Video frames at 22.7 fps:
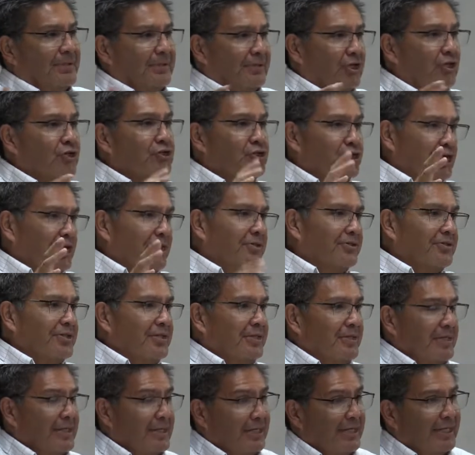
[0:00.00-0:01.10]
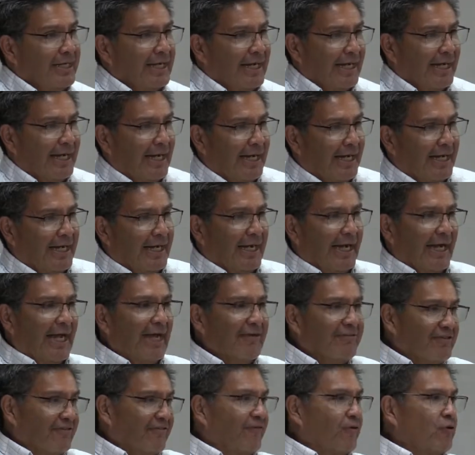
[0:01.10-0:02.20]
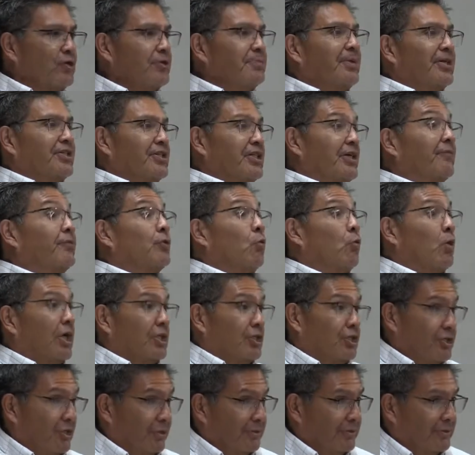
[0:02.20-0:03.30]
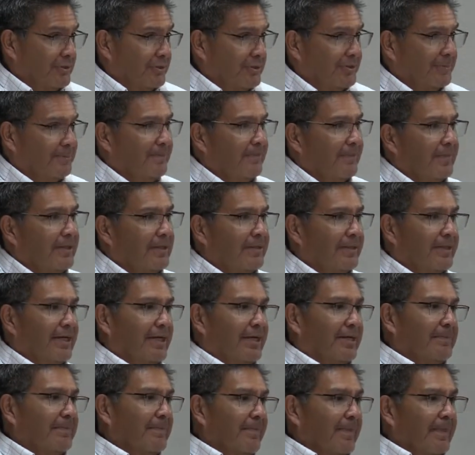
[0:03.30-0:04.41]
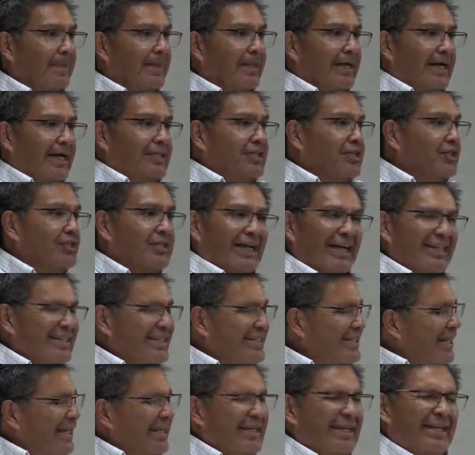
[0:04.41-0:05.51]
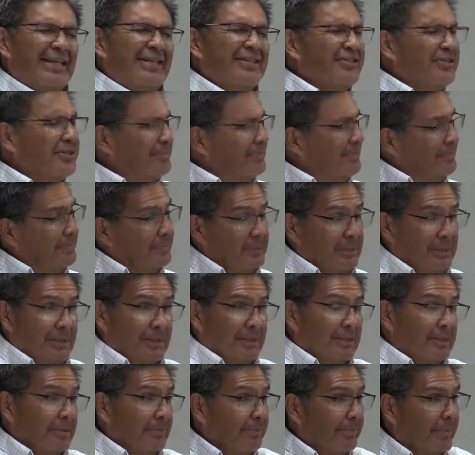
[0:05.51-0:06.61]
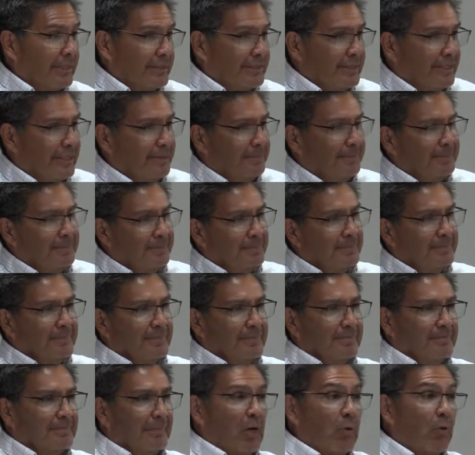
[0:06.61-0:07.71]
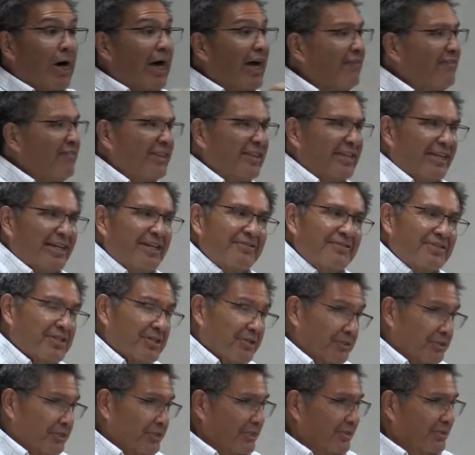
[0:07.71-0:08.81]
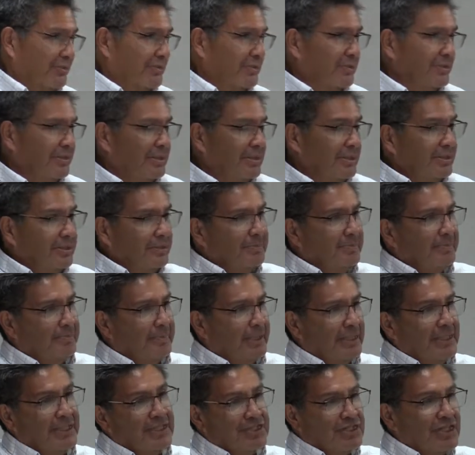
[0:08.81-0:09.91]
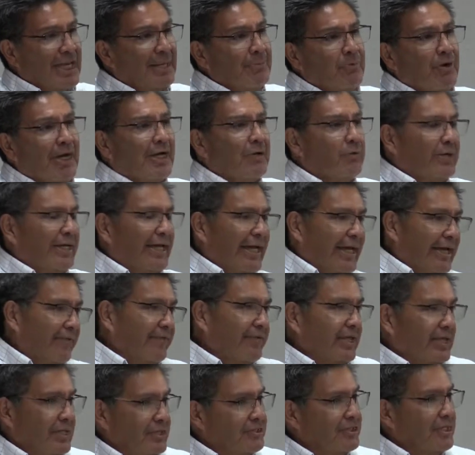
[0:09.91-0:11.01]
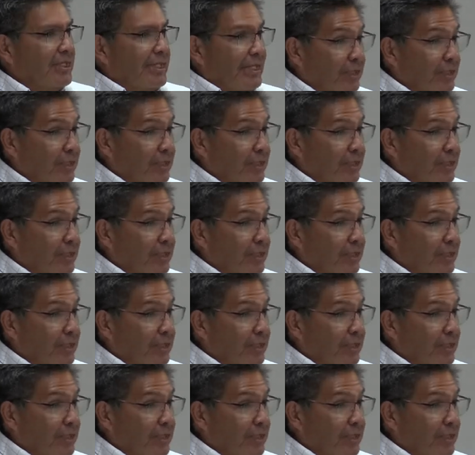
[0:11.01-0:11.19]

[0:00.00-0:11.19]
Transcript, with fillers: those shows. I have to force myself to watch those. Okay, I just I just can't get into them. But uh, my wife loves those shows. But in the same way, we have things that